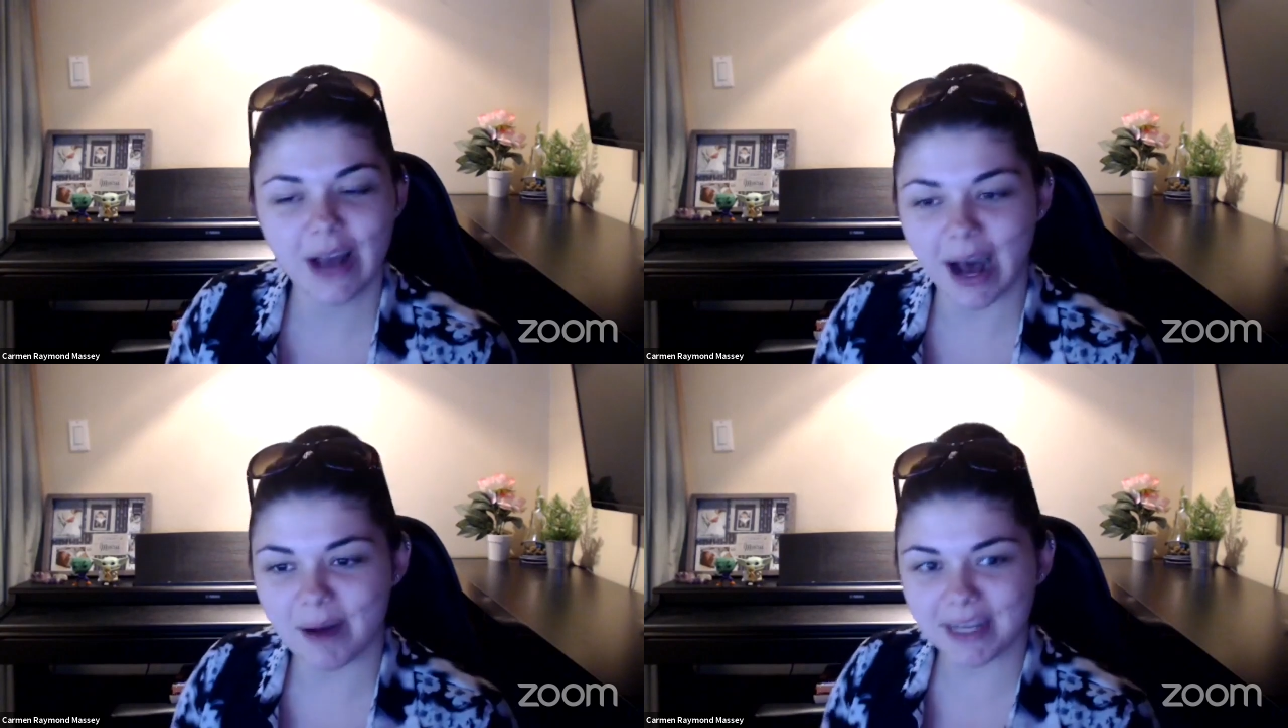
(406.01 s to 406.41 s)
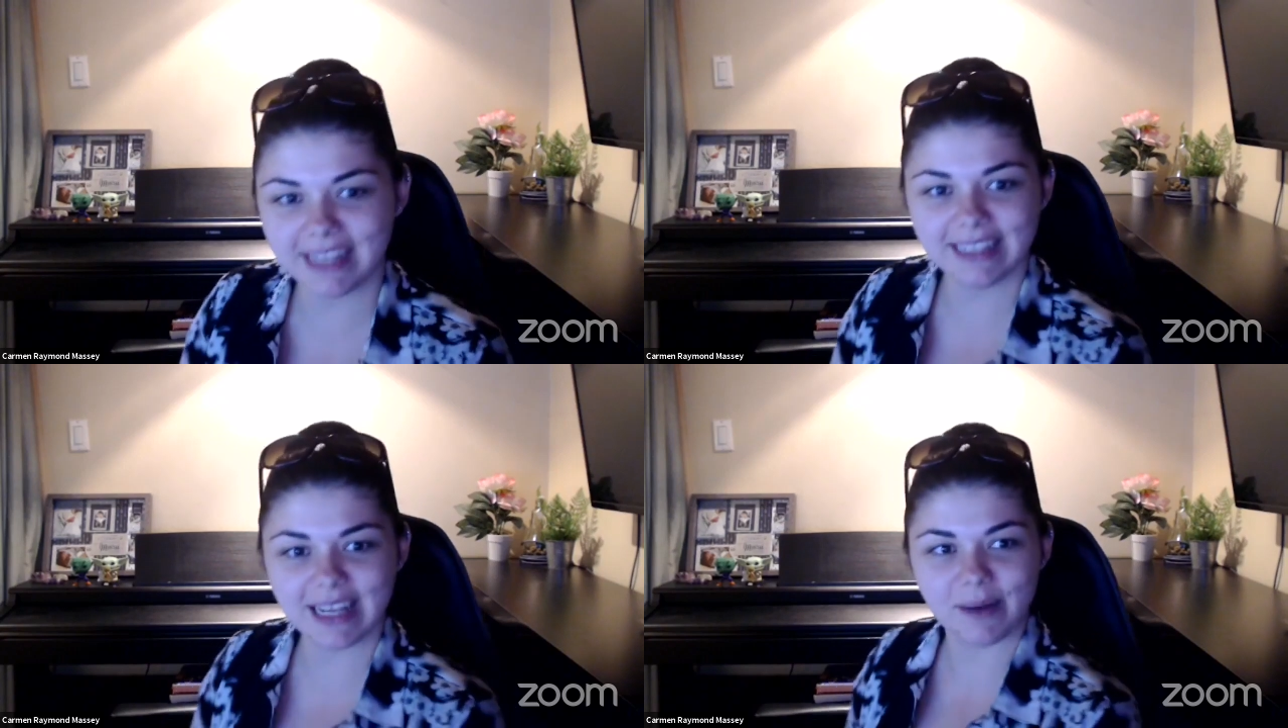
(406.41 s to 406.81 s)
I
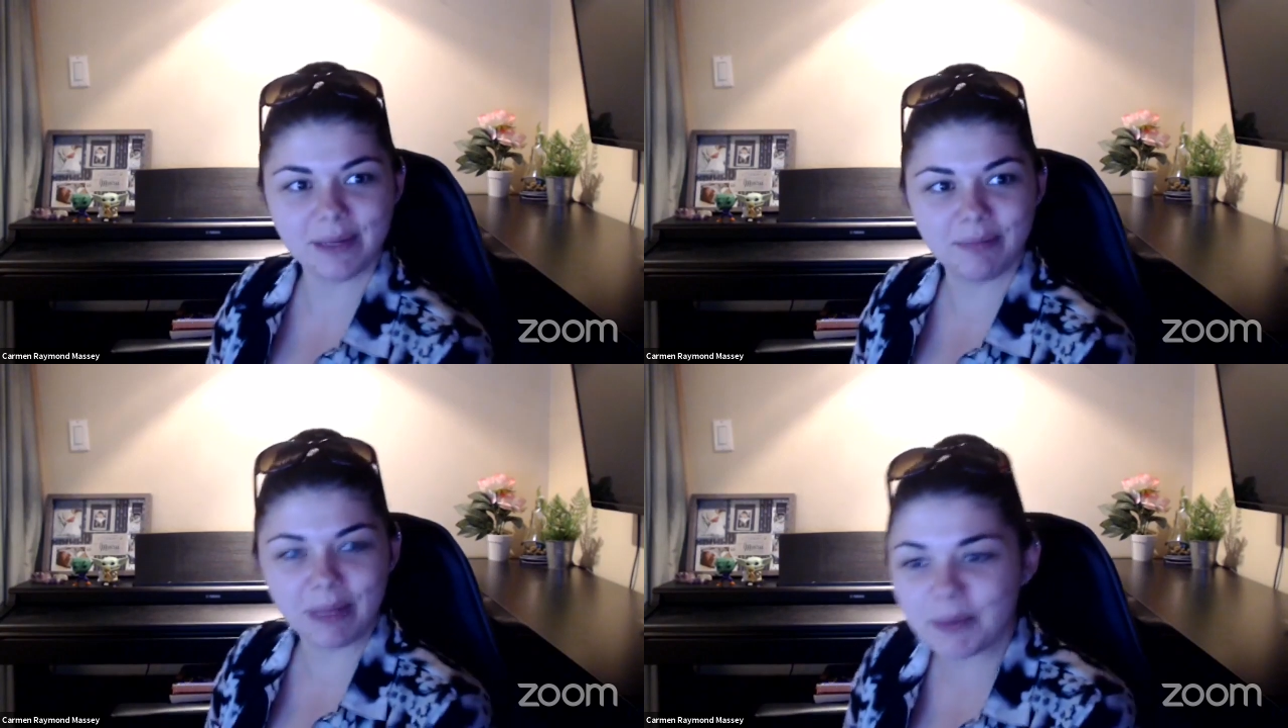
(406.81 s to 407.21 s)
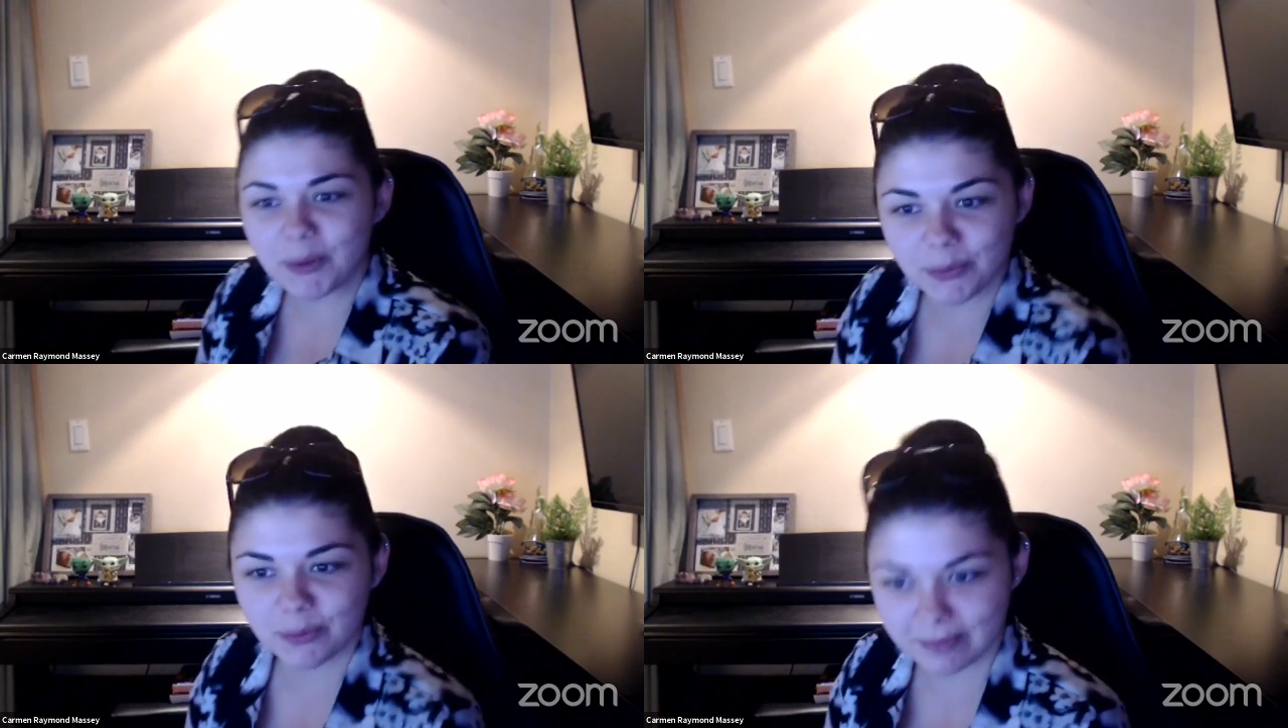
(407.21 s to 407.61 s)
mean,
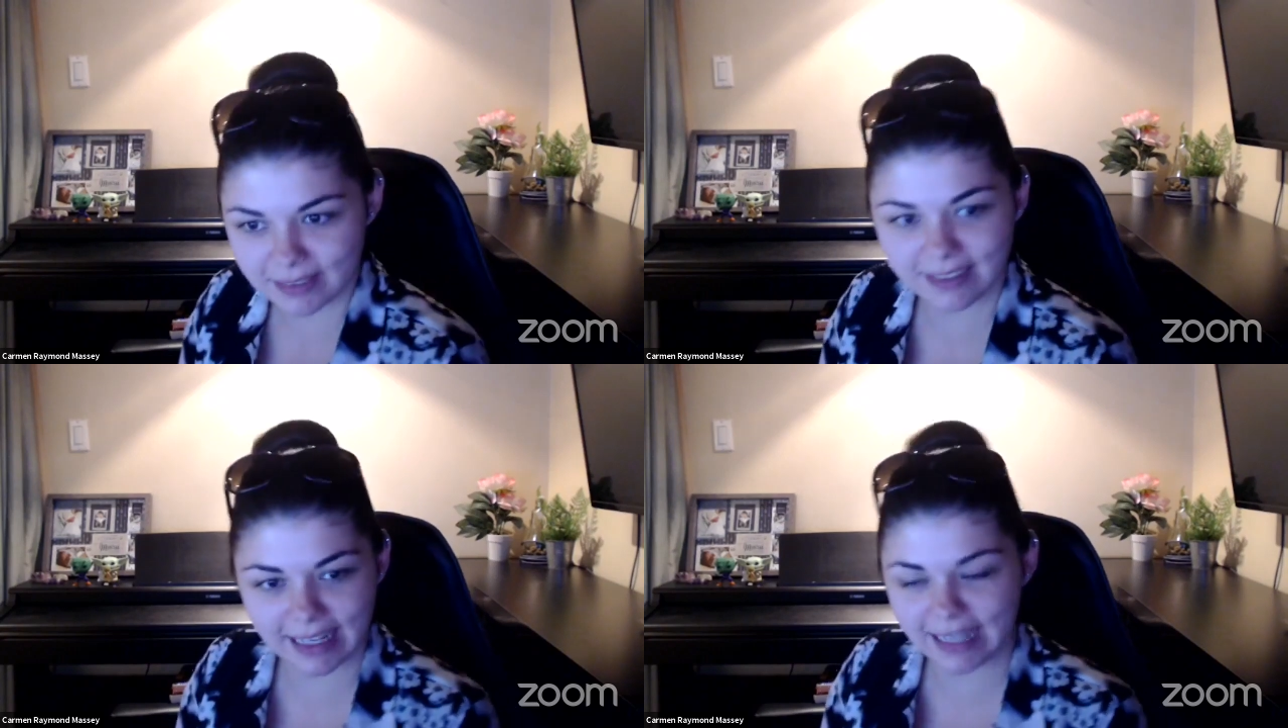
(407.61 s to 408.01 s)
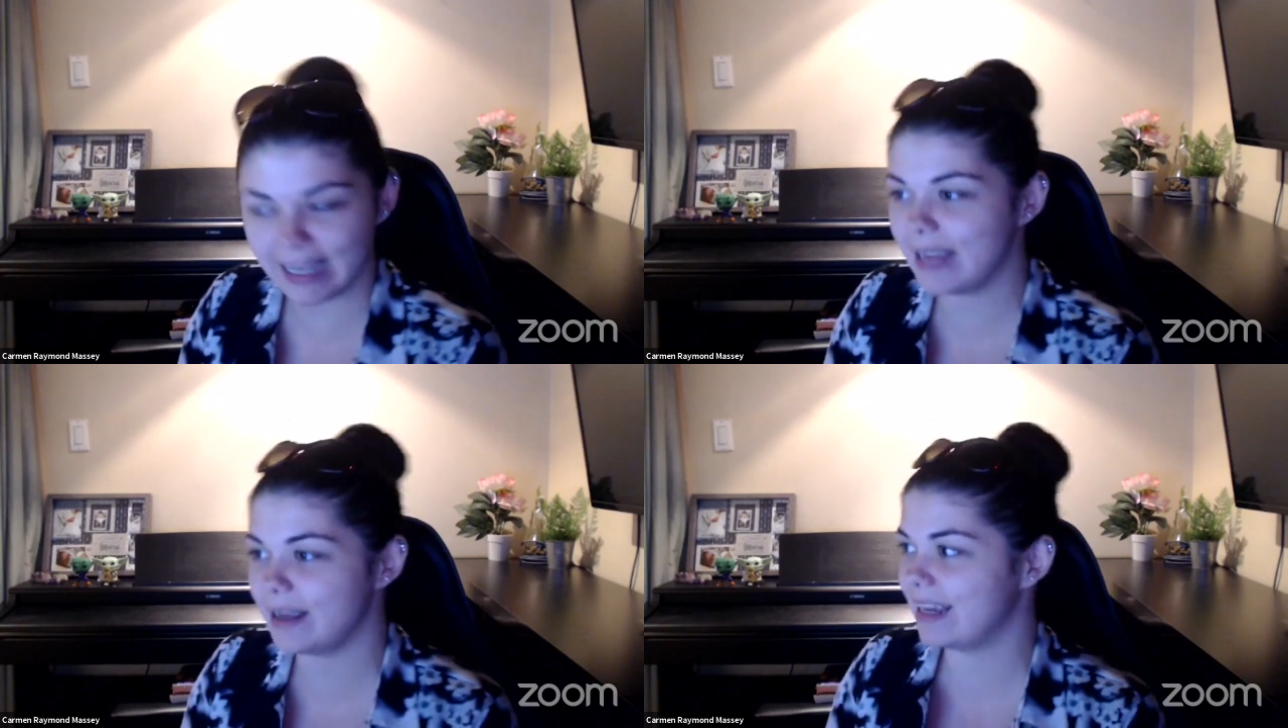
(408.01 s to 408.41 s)
people,
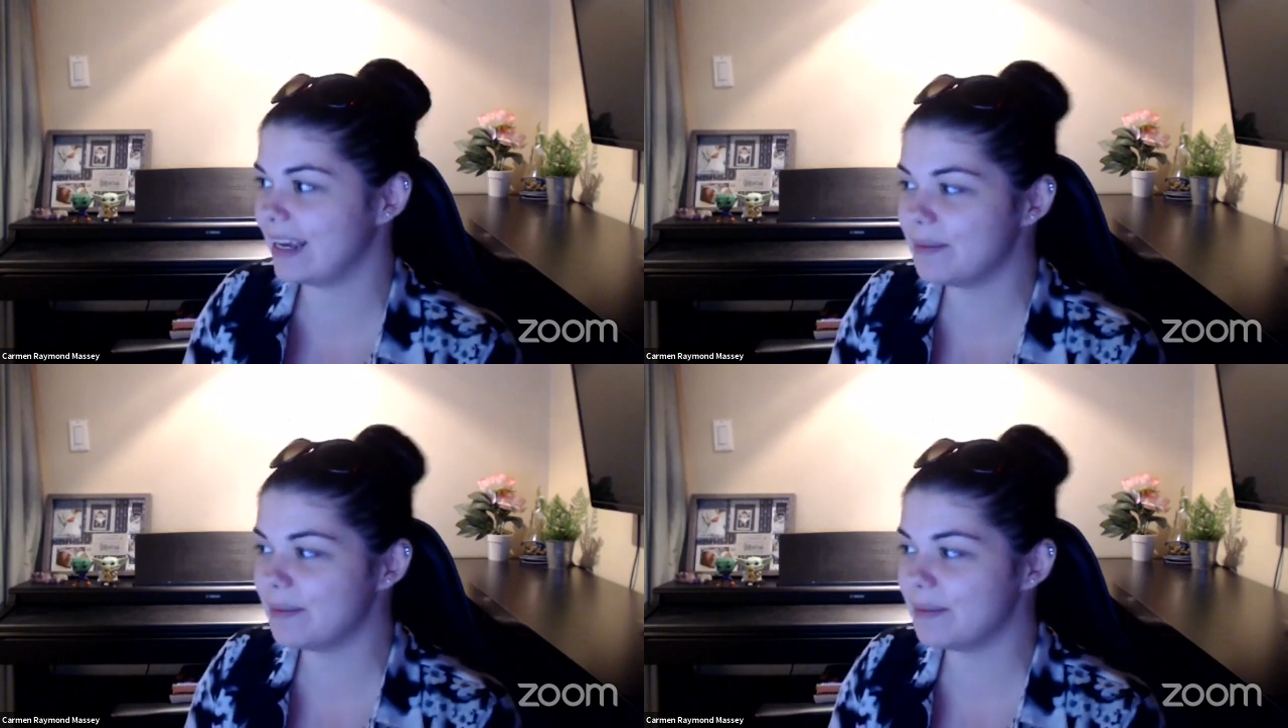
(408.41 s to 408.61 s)
it